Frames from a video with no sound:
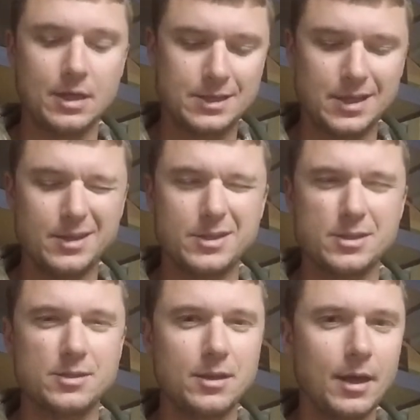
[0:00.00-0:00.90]
Like I said, this
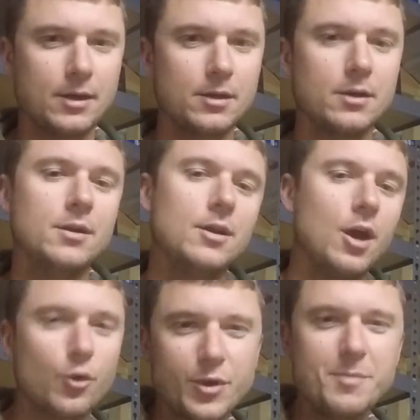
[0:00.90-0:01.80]
is like a,
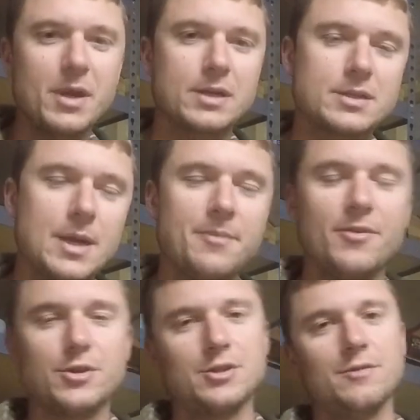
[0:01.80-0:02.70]
a remix type
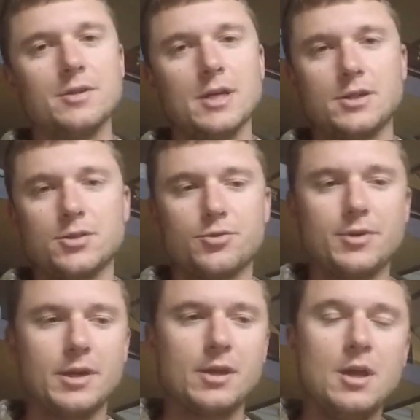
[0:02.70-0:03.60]
version of the Texas
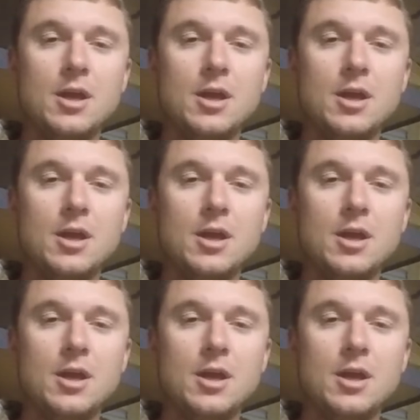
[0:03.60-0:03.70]
rig.